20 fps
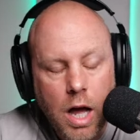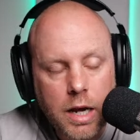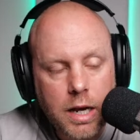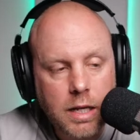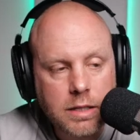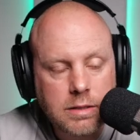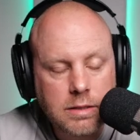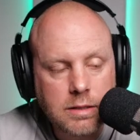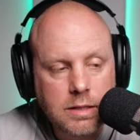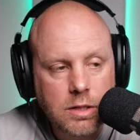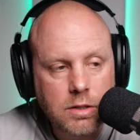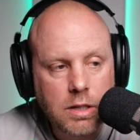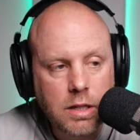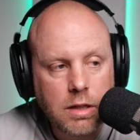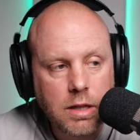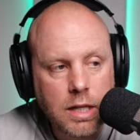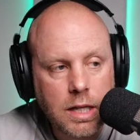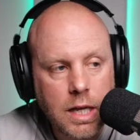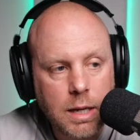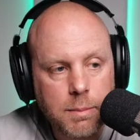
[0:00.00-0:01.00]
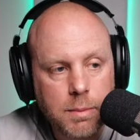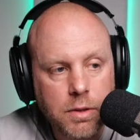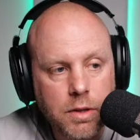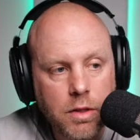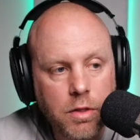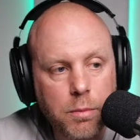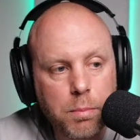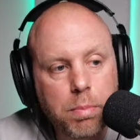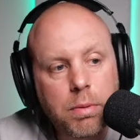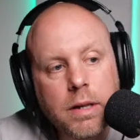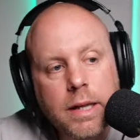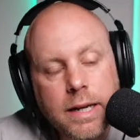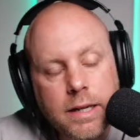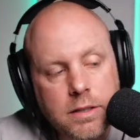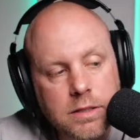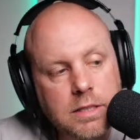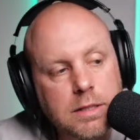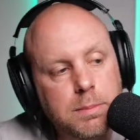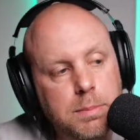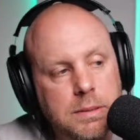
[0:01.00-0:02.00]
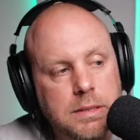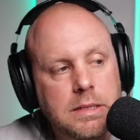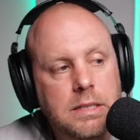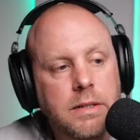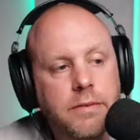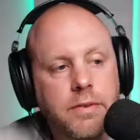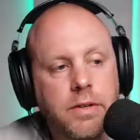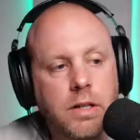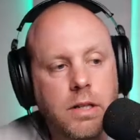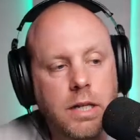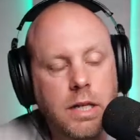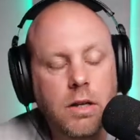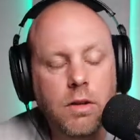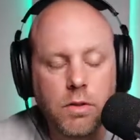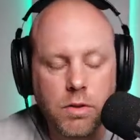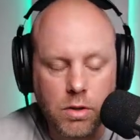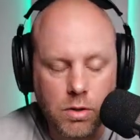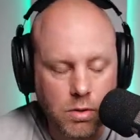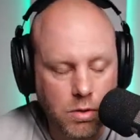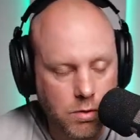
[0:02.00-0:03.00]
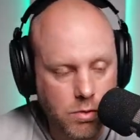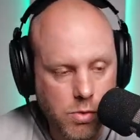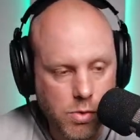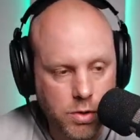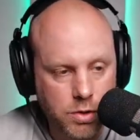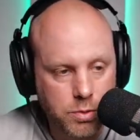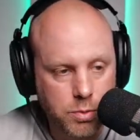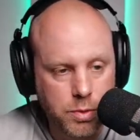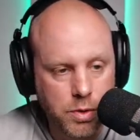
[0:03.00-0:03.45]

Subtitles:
necessarily thinking about the other players specifically, although, of course, we're